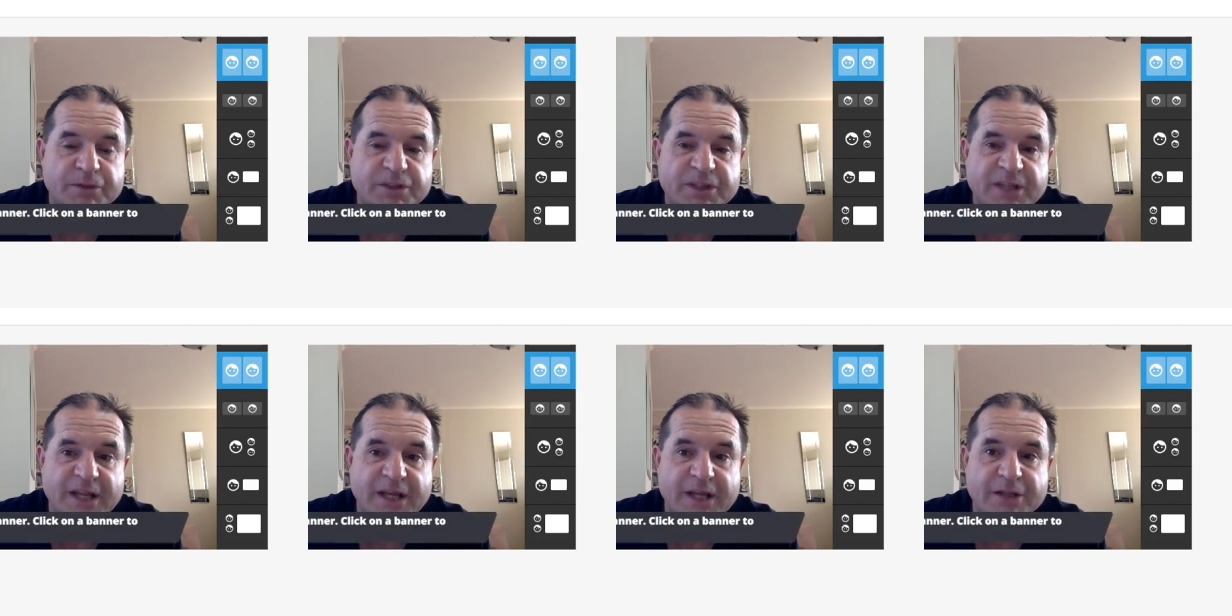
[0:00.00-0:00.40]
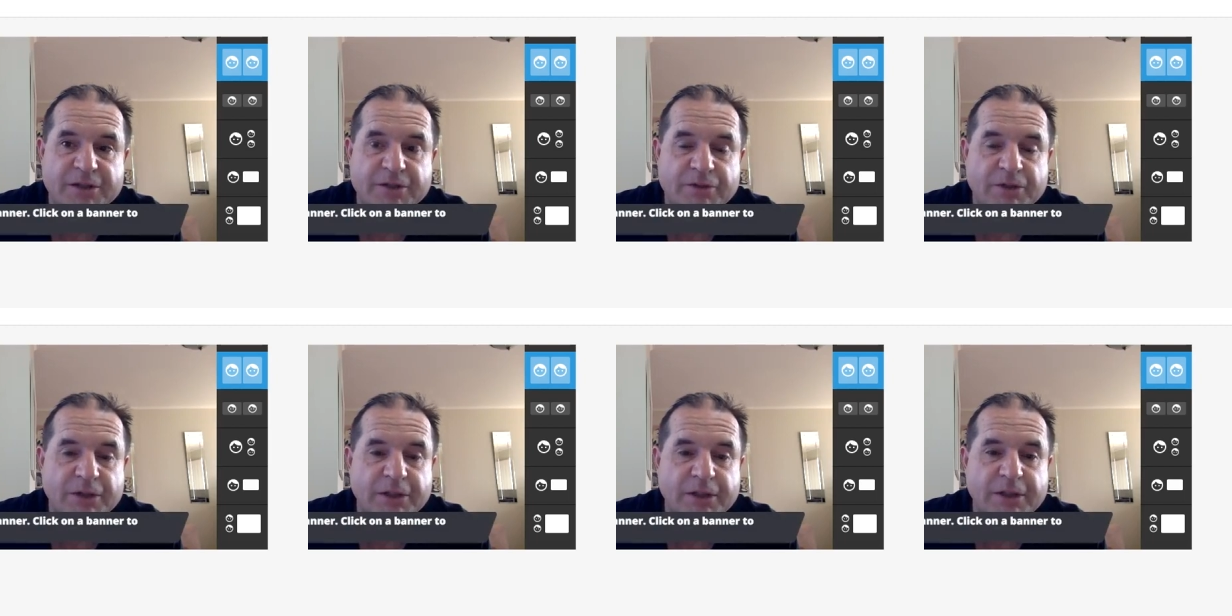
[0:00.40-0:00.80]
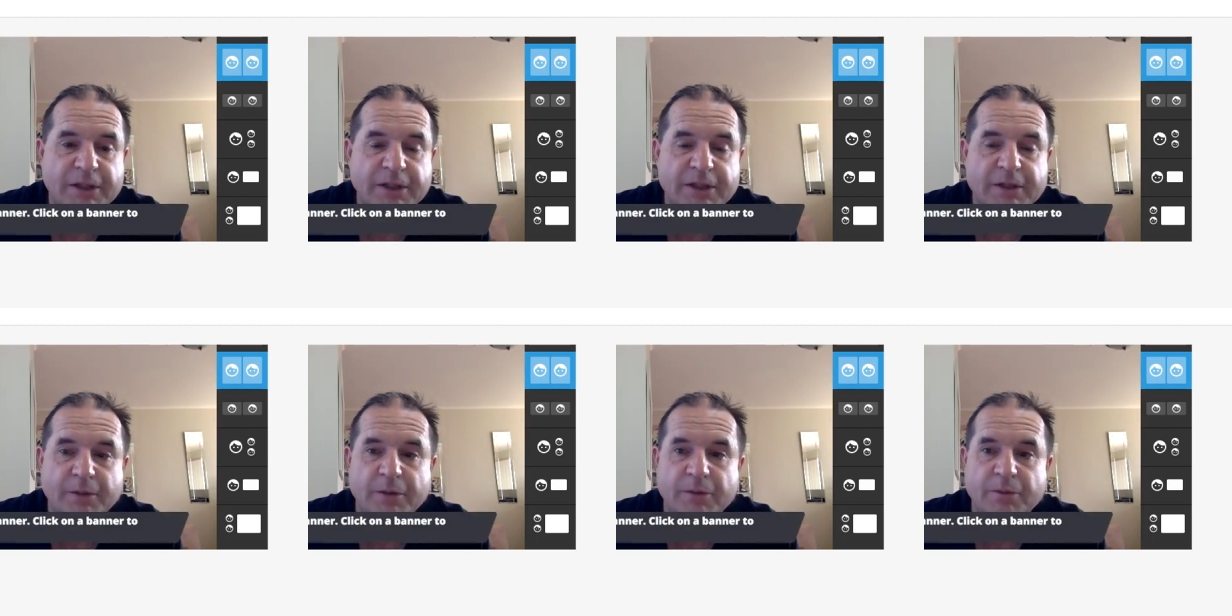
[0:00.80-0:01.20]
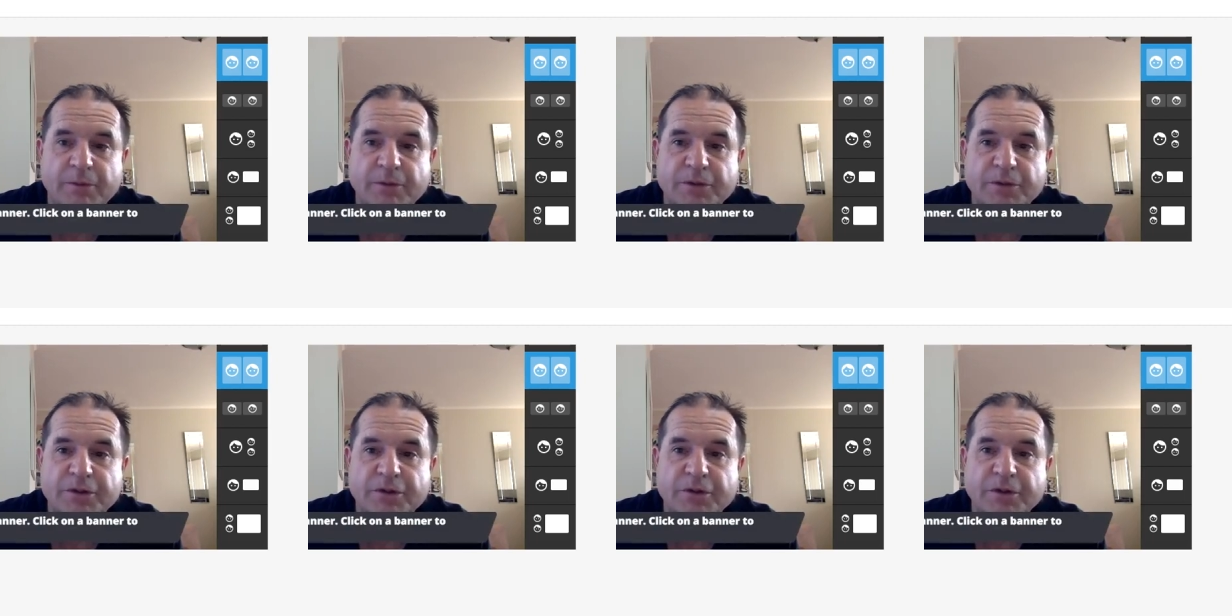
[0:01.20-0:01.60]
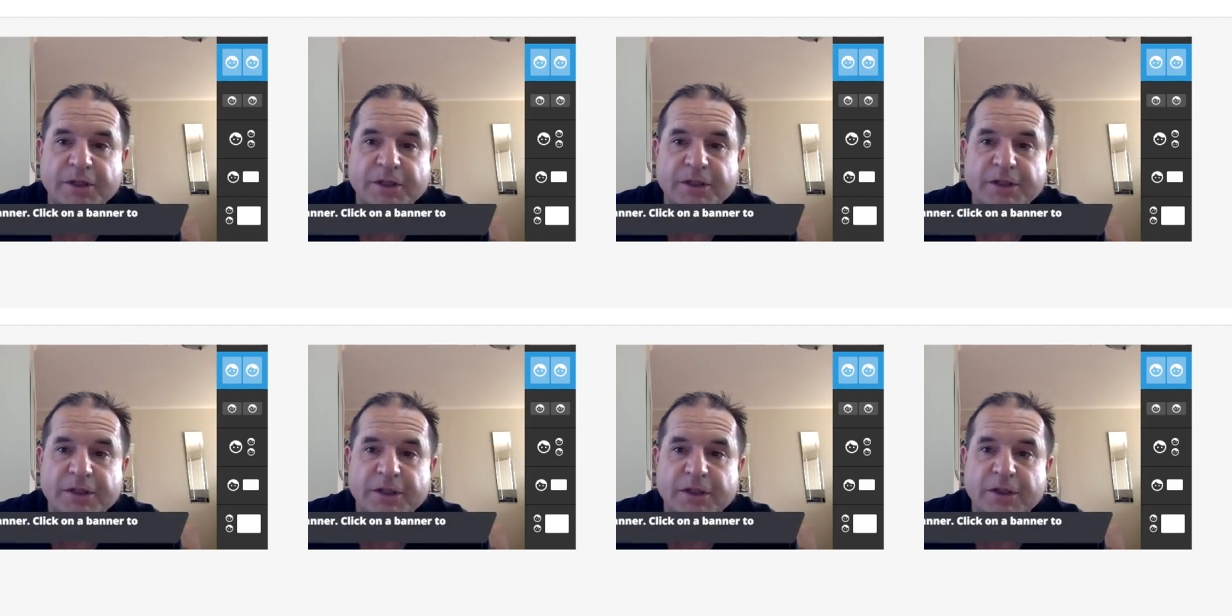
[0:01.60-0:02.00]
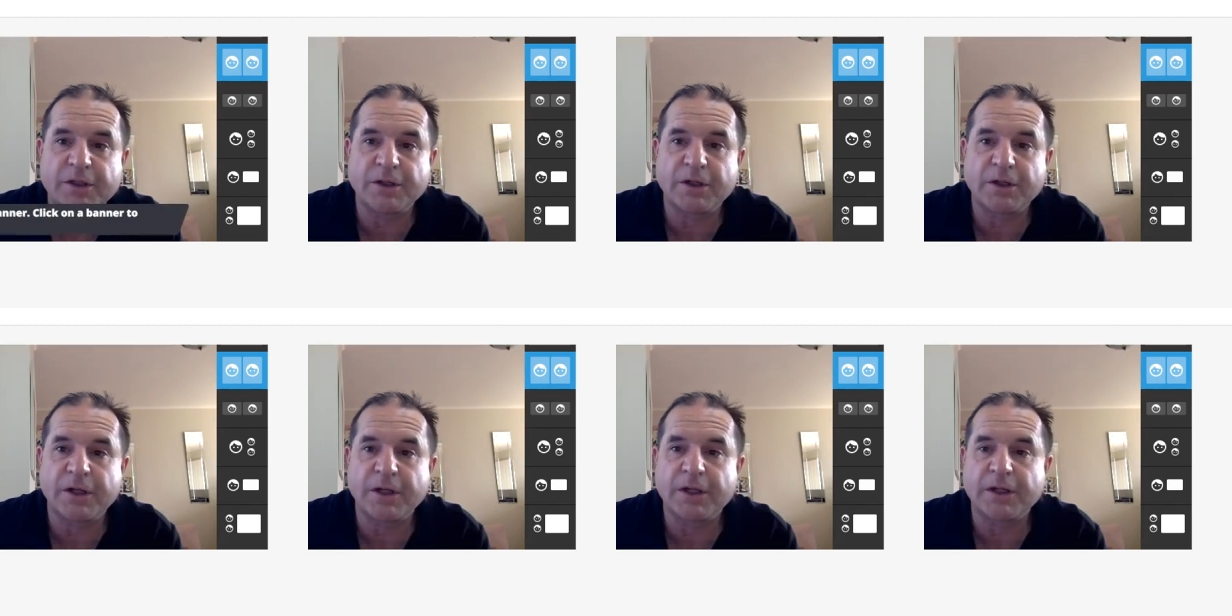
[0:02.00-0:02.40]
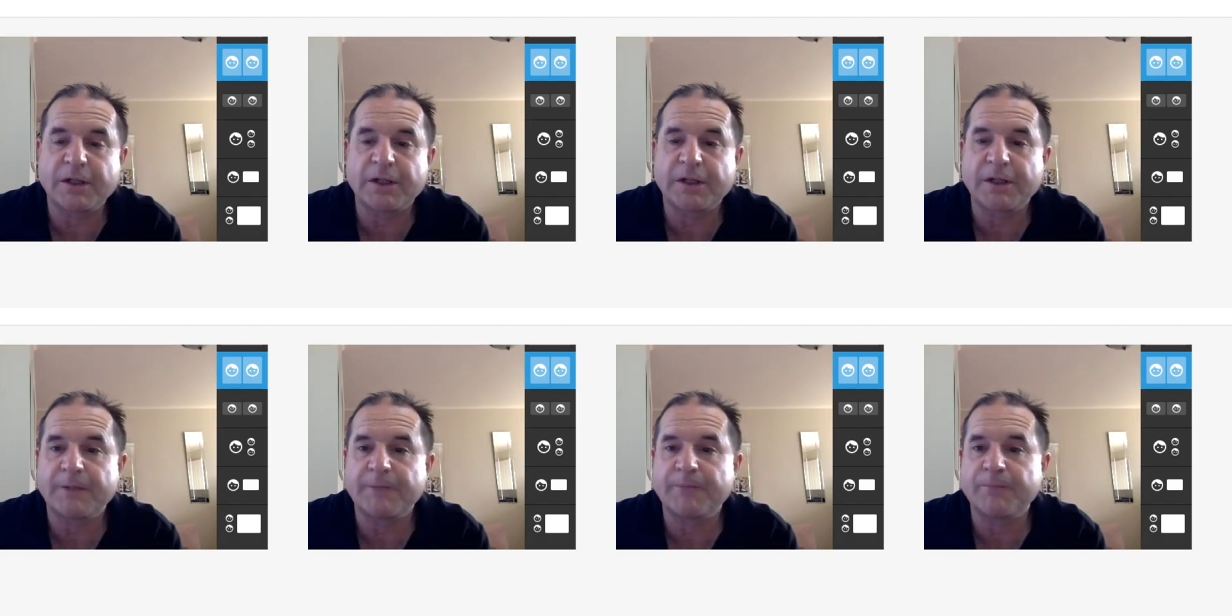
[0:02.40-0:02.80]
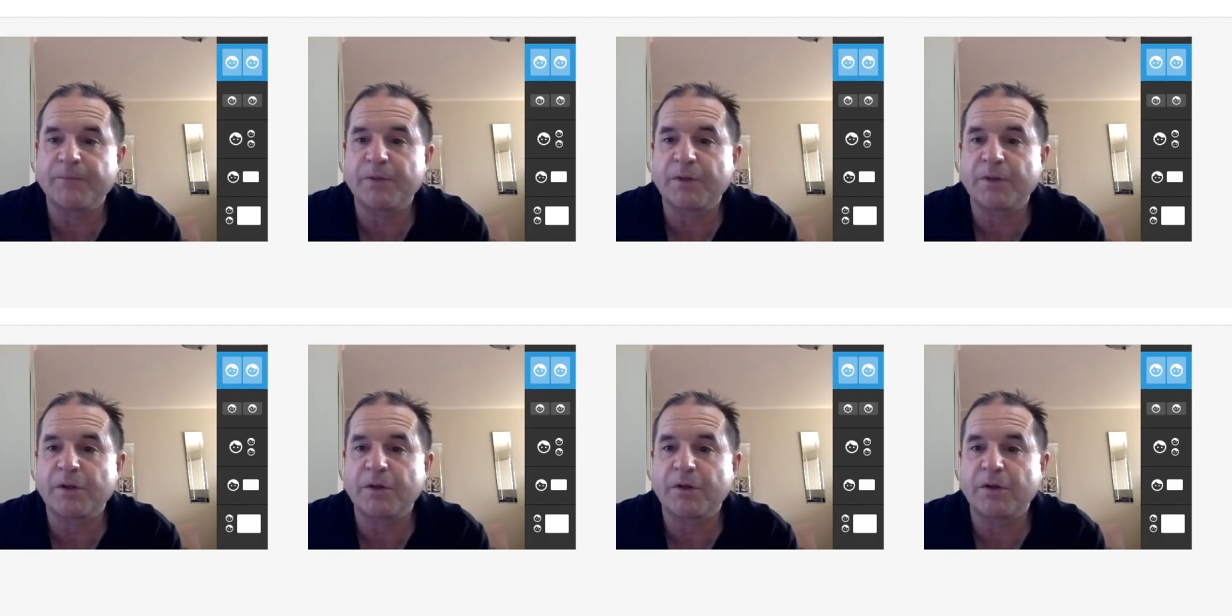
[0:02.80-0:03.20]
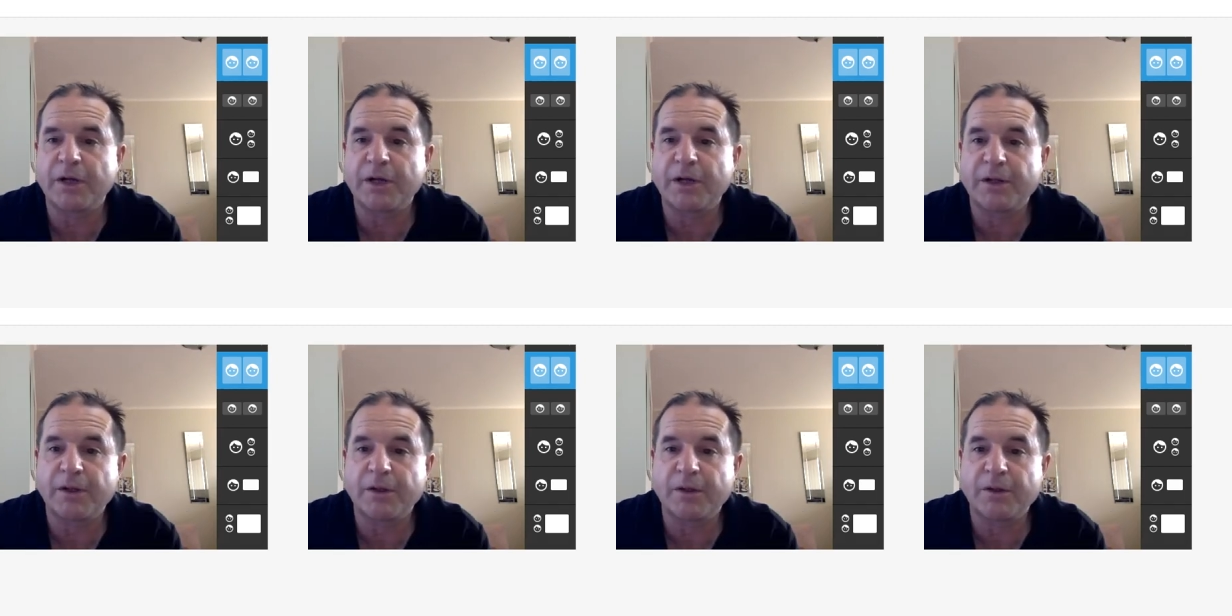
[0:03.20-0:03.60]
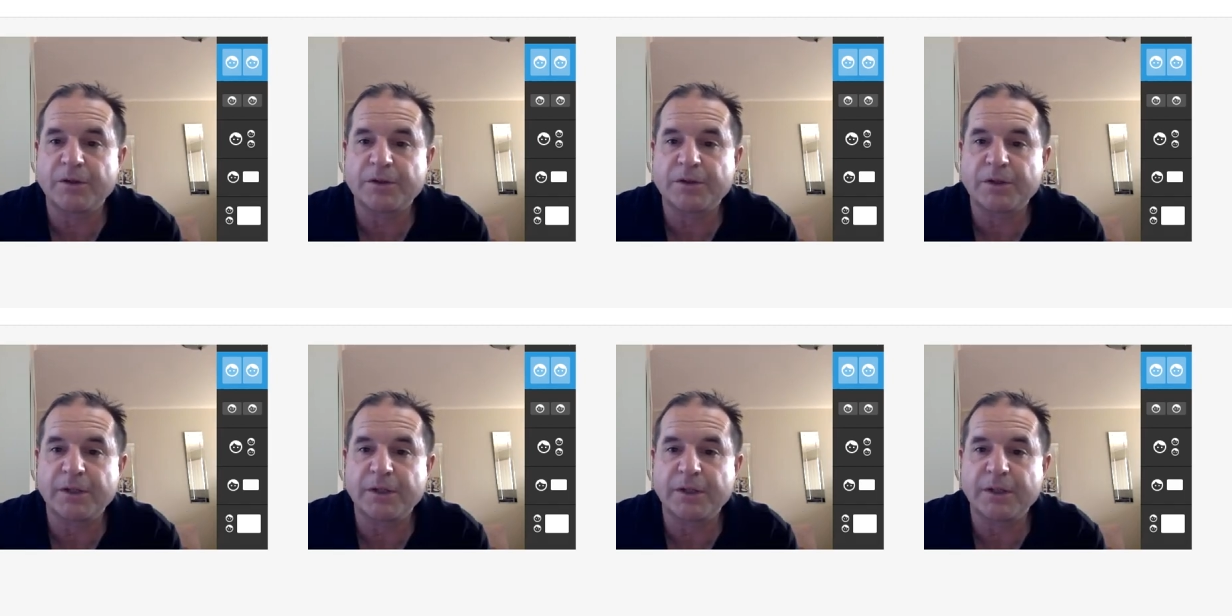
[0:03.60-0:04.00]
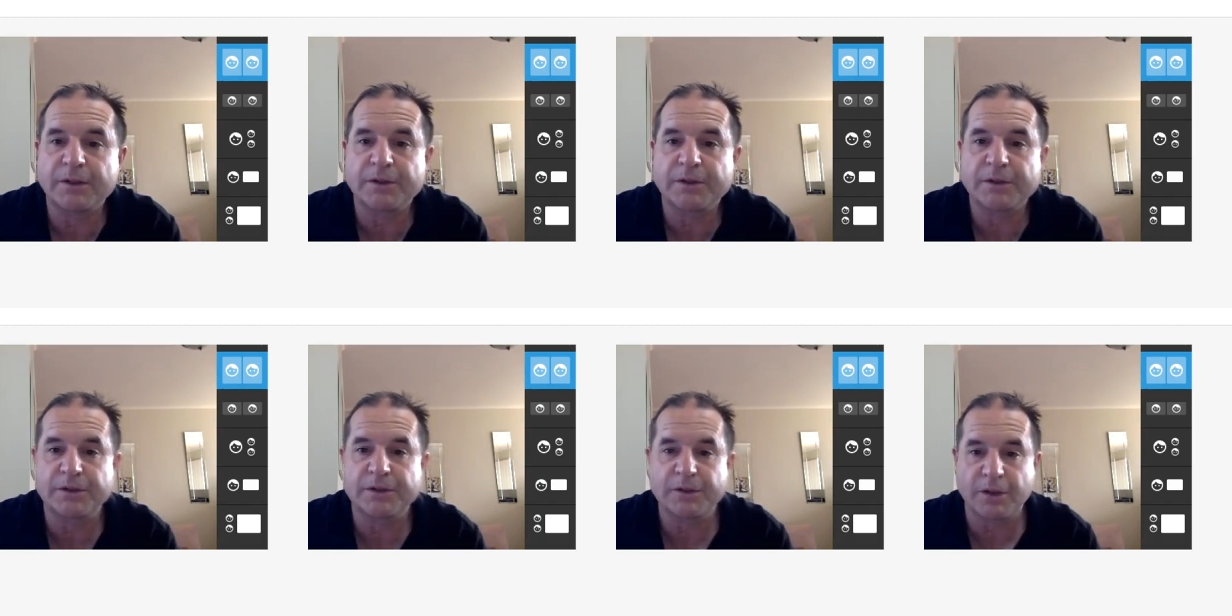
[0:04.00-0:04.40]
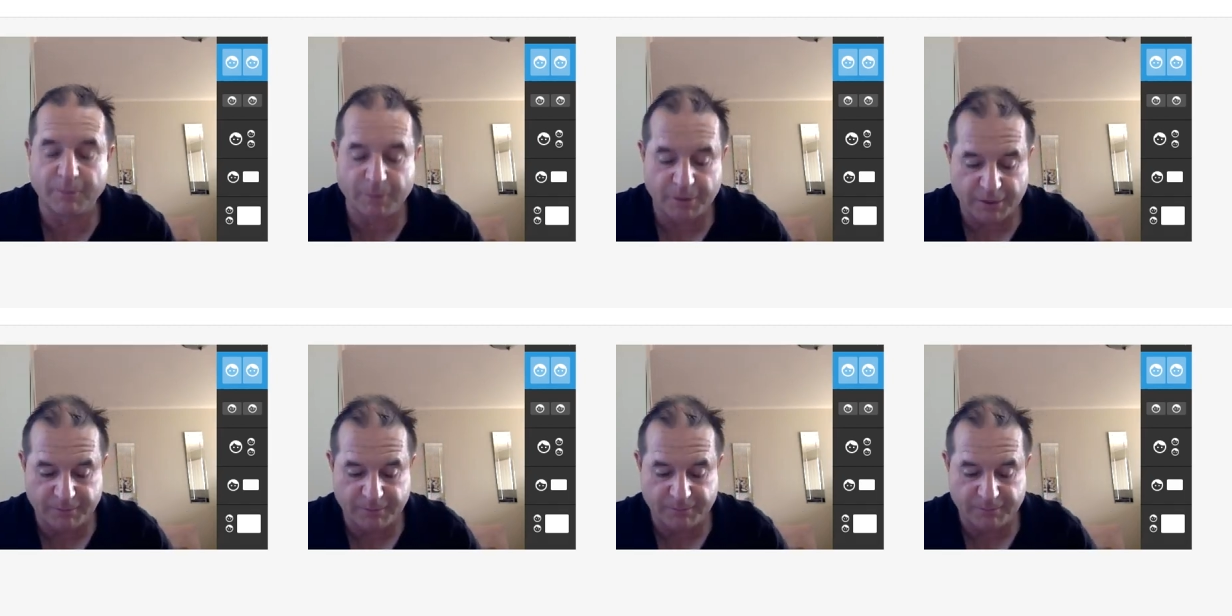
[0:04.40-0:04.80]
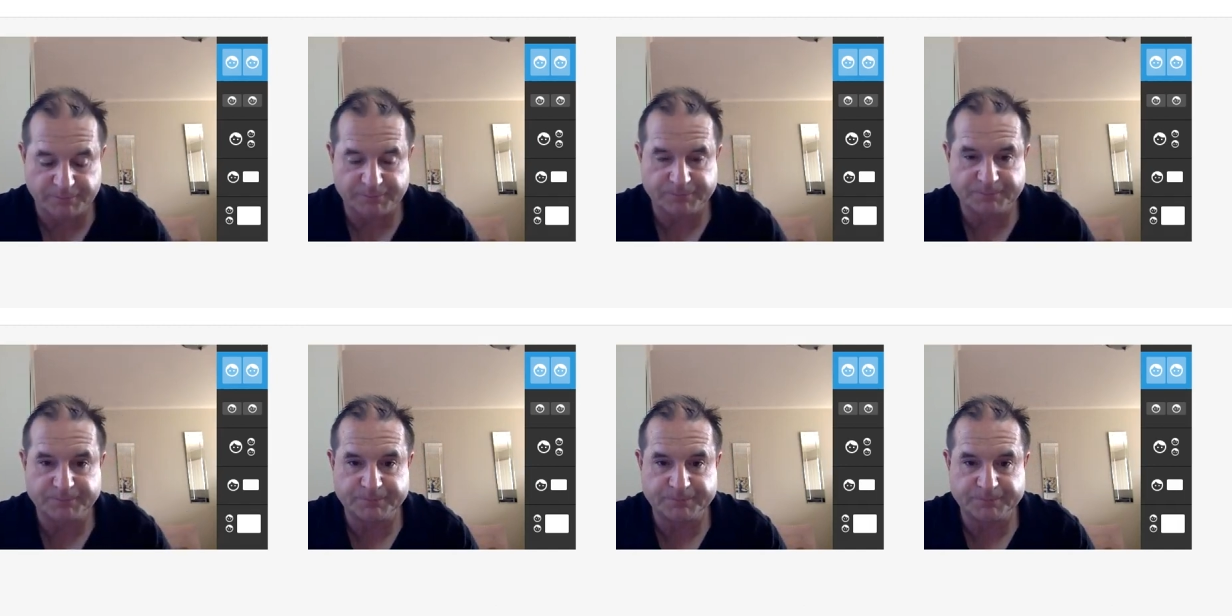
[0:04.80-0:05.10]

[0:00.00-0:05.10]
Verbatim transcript: text really at the bottom of the screen so you can um, create those here, just type it in,